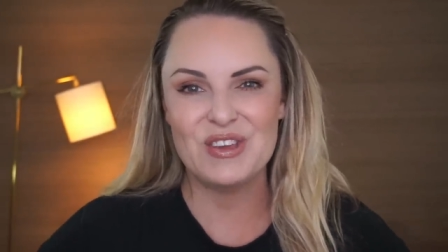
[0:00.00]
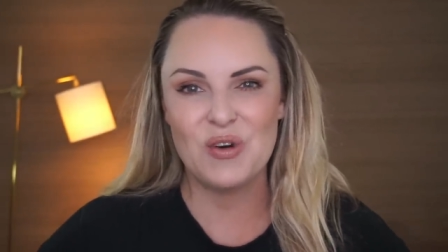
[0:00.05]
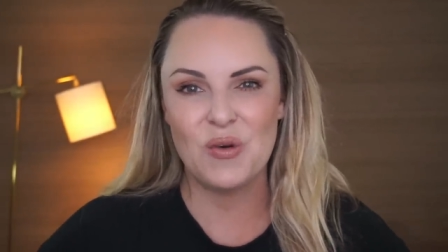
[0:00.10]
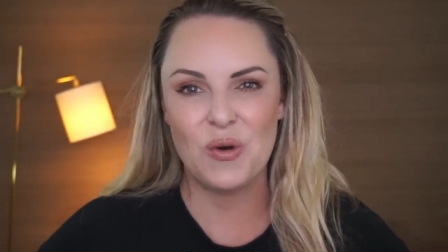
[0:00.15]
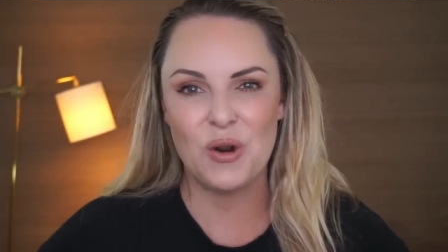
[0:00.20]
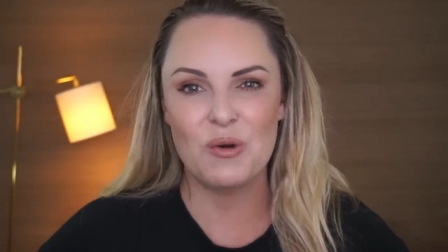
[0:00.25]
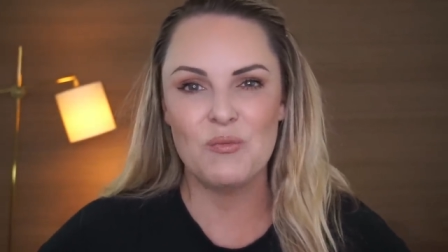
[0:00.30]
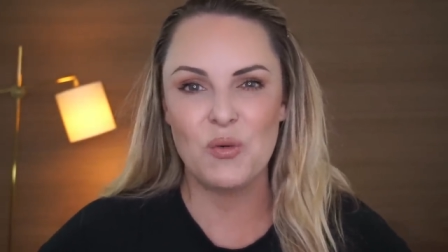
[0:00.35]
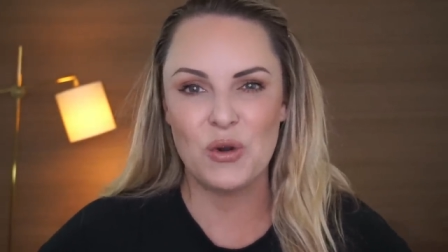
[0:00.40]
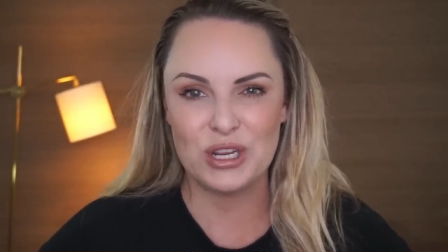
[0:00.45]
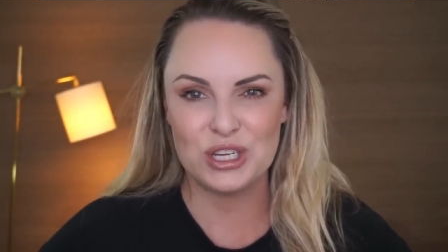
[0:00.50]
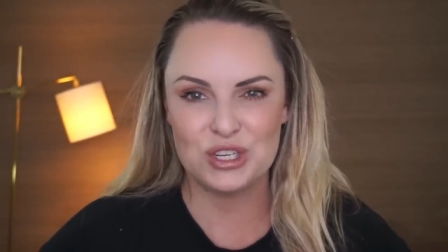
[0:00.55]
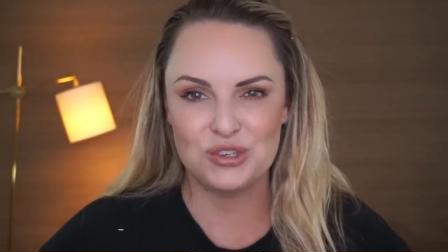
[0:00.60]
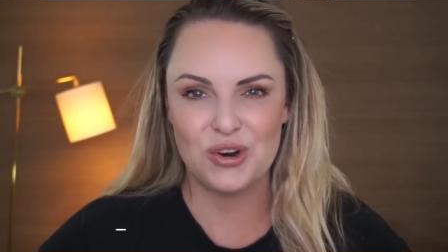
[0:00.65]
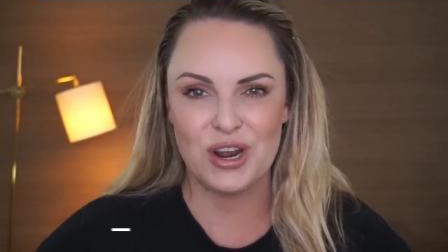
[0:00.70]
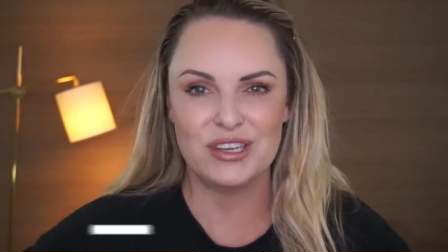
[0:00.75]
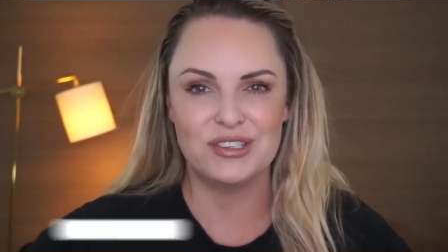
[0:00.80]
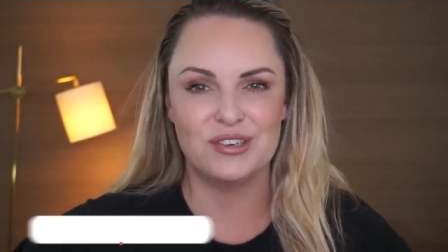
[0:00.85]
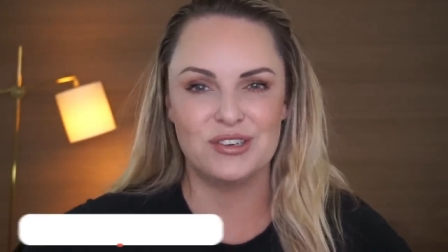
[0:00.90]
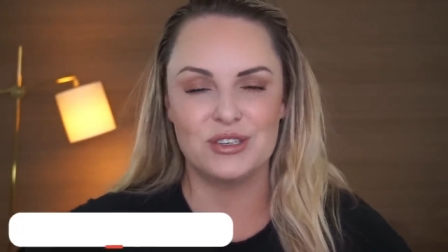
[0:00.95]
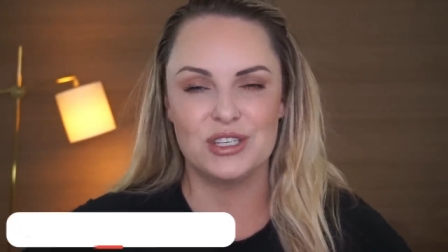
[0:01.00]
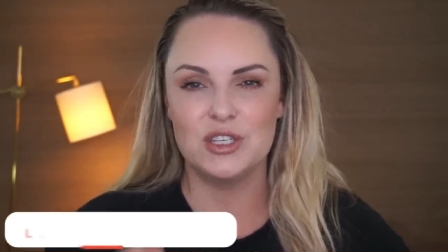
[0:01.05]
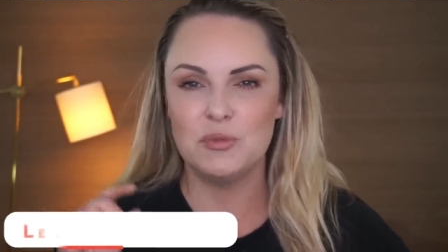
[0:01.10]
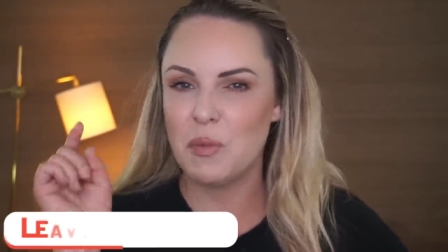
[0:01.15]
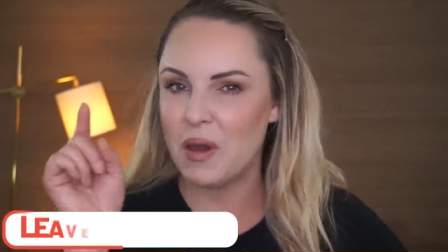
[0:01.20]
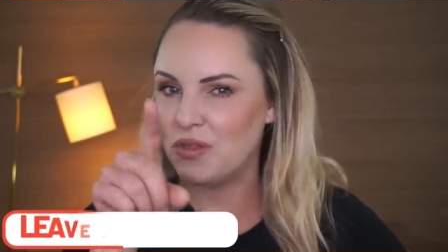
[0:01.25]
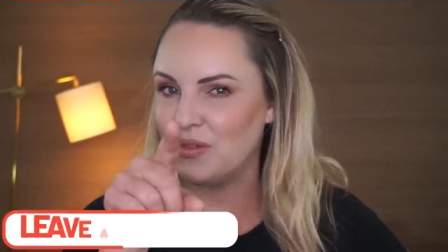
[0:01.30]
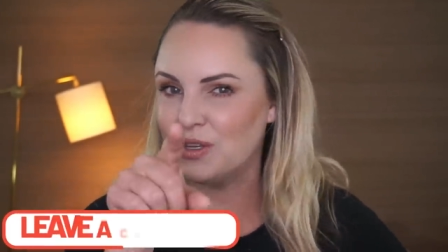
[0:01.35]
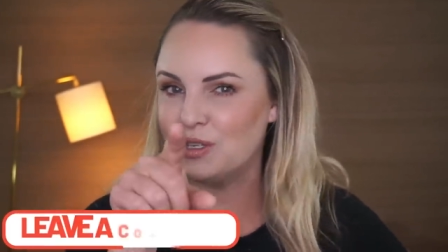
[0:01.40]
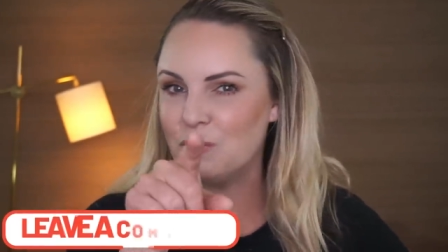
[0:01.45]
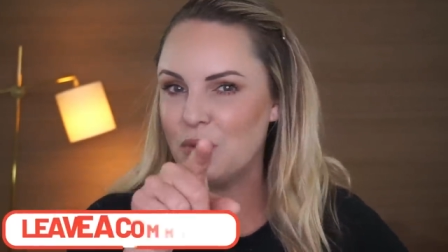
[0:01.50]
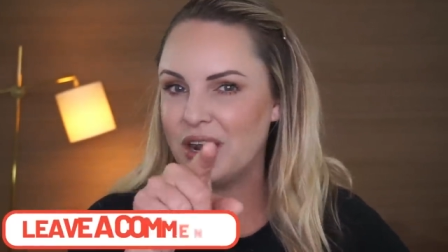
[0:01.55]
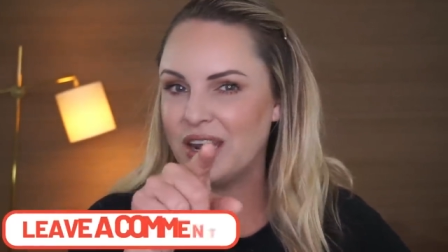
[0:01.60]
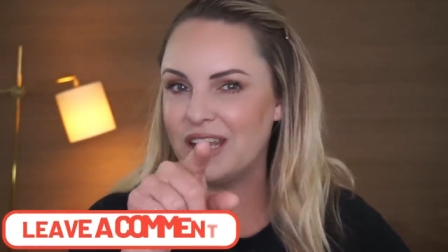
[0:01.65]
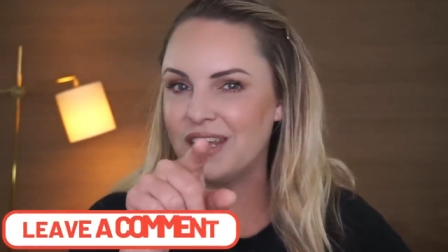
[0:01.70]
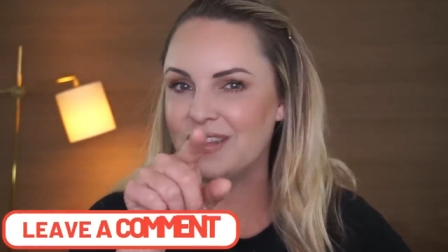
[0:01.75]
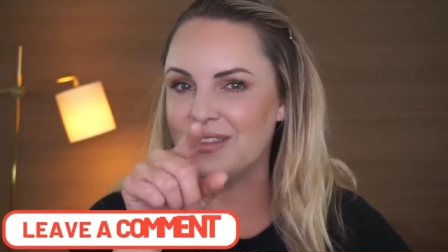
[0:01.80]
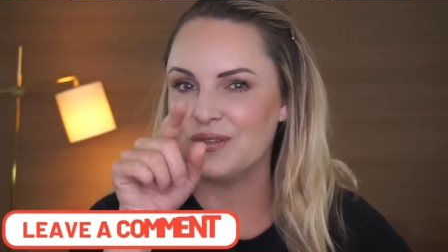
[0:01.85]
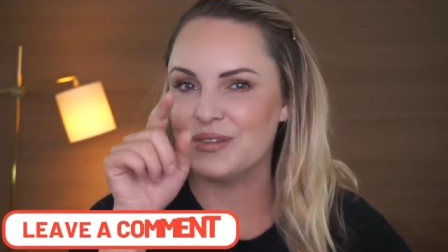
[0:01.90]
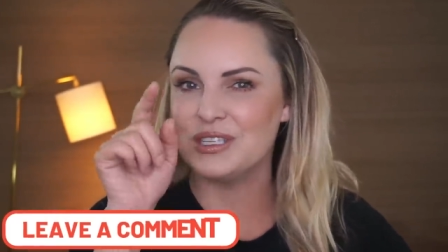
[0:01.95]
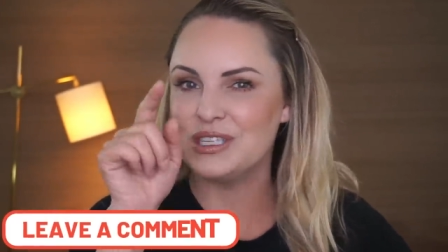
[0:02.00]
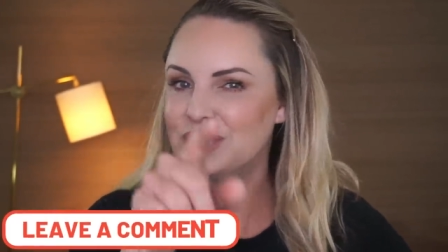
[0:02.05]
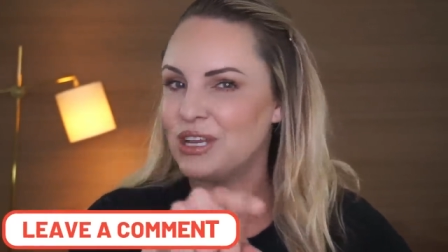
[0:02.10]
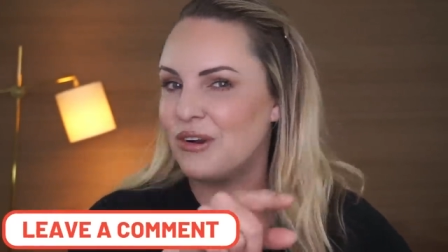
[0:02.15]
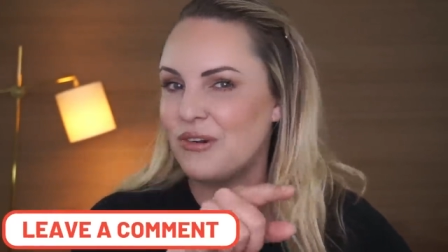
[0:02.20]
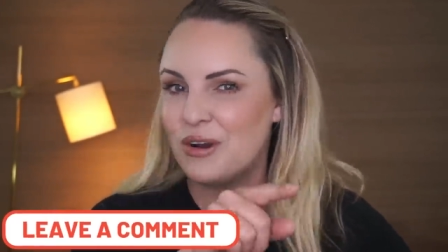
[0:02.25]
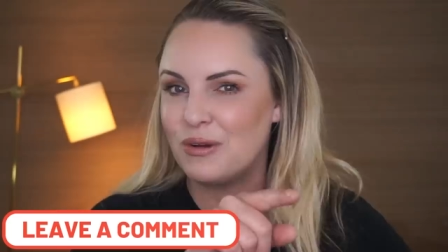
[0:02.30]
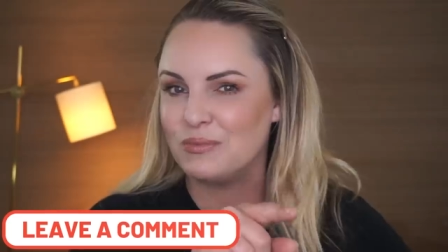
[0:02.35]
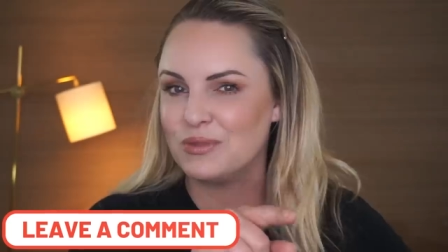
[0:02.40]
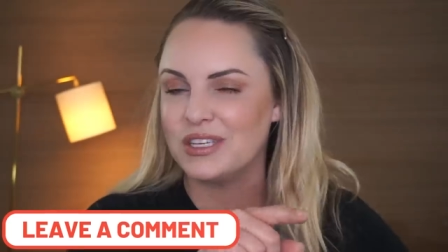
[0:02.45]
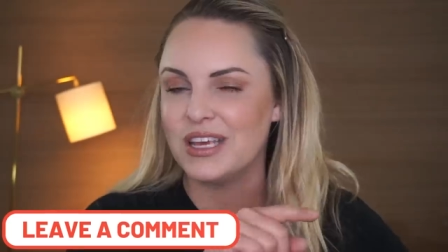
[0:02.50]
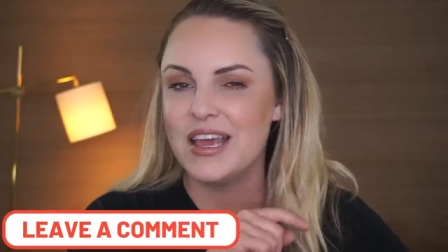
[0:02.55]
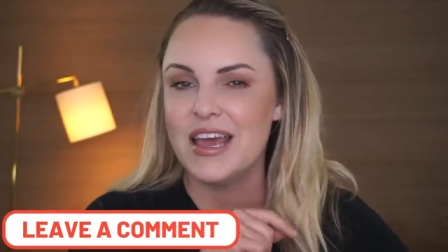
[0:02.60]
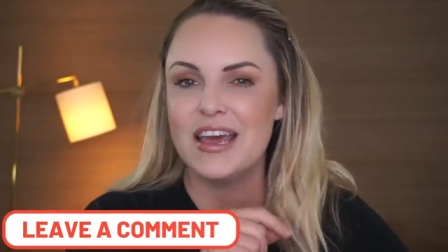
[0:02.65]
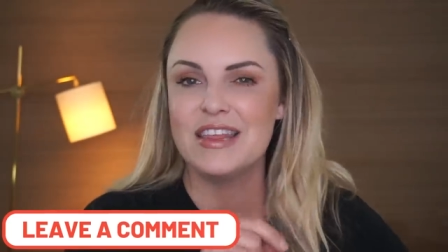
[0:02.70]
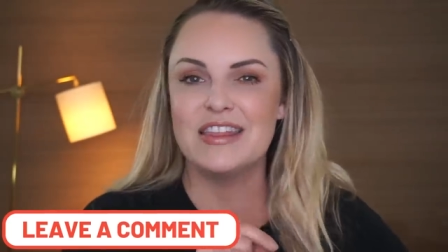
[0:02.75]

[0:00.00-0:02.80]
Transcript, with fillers: your moisturizers. Spend those money in those serums.